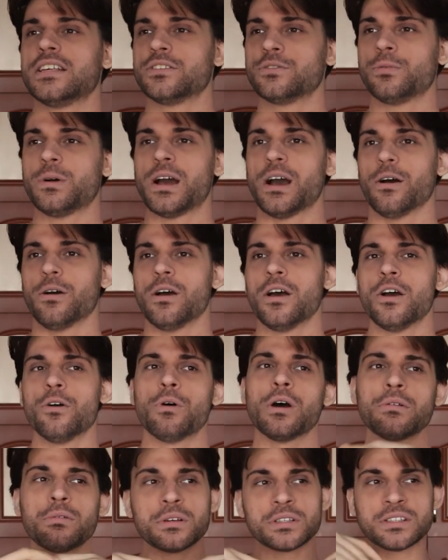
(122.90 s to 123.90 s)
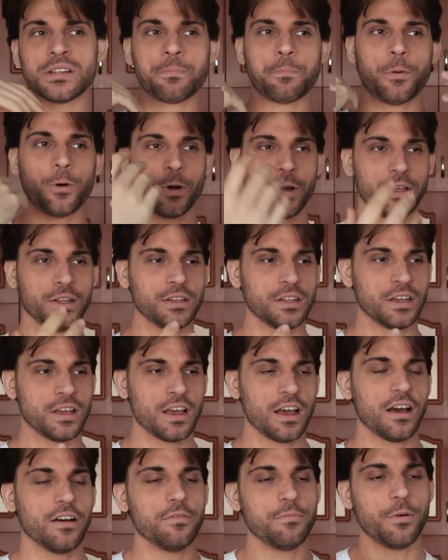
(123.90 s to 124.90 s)
as well. What was the point
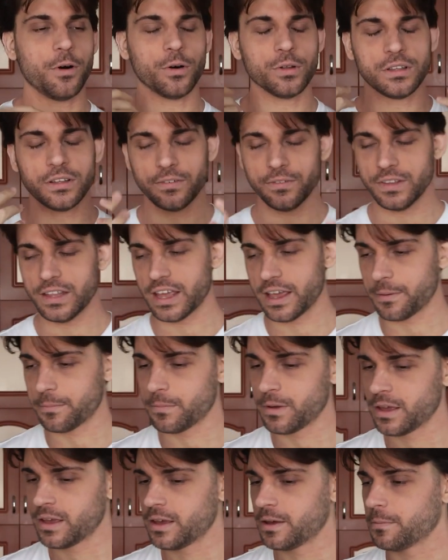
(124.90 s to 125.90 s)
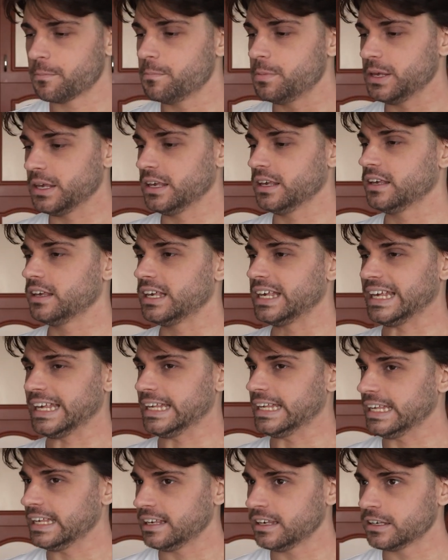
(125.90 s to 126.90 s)
of both of them being
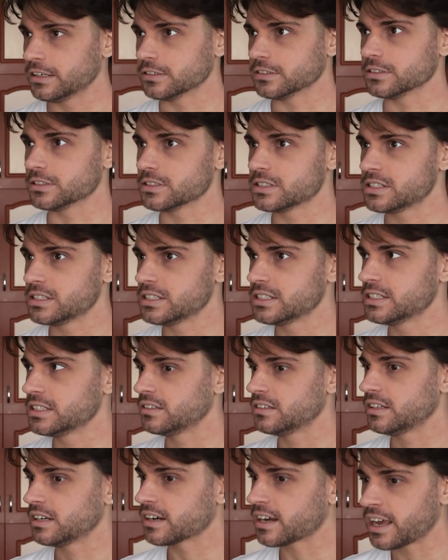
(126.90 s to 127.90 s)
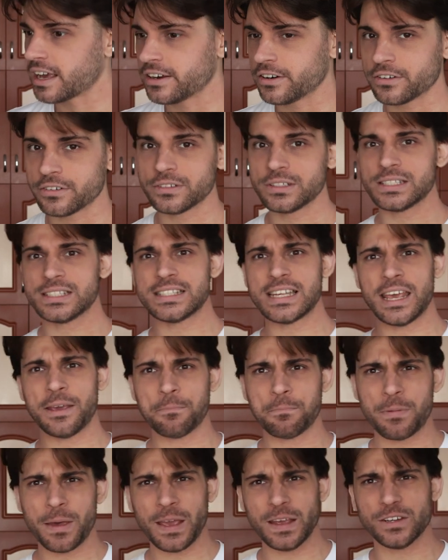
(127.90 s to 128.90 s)
heels? They're kind of on the
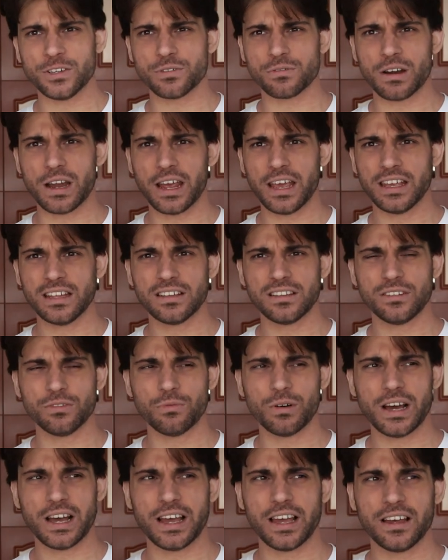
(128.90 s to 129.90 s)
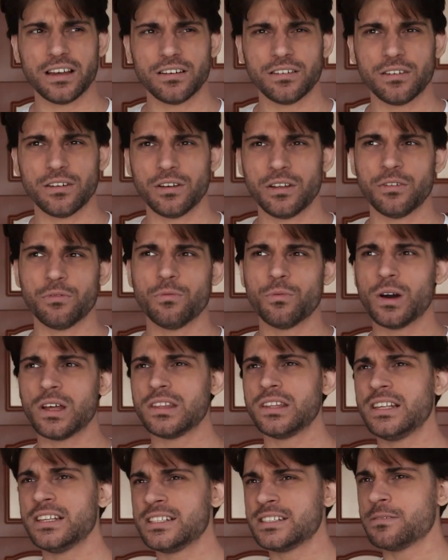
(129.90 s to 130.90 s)
same page, right? Why? And
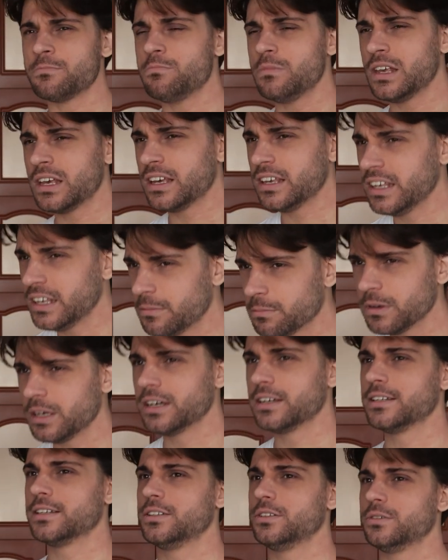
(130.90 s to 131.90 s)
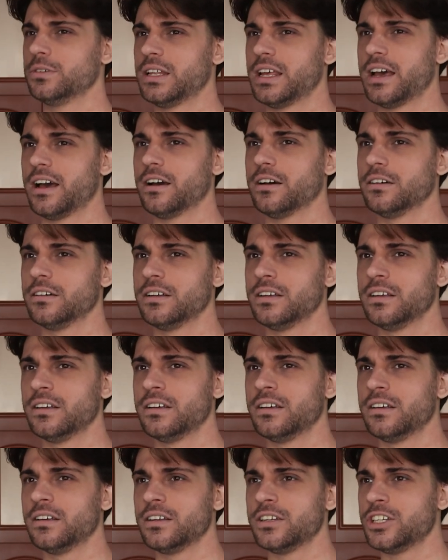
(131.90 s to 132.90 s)
what is Mia Yim gonna do now?
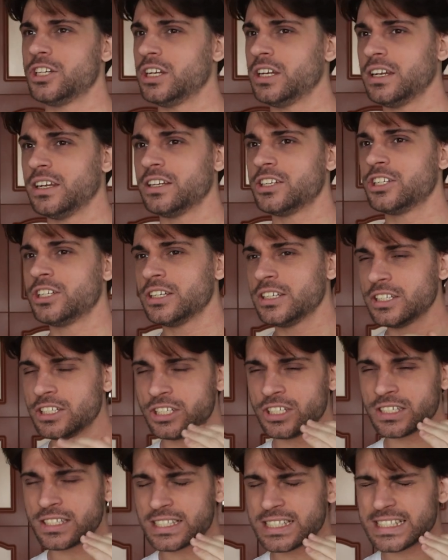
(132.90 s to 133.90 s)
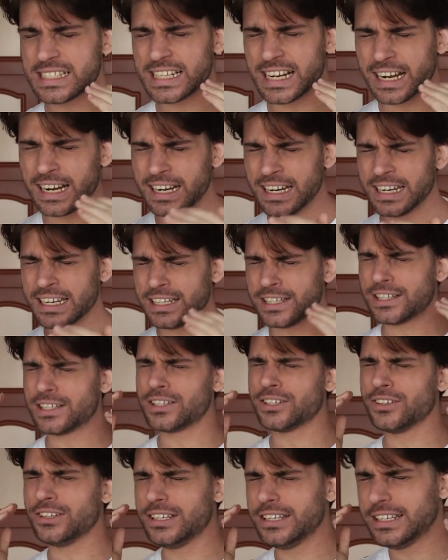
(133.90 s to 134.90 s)
She just started
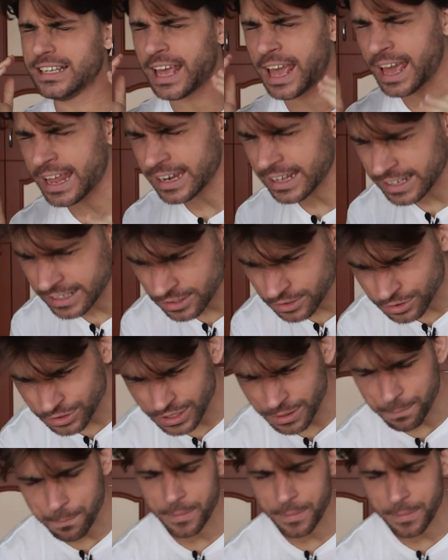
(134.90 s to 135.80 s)
to get into the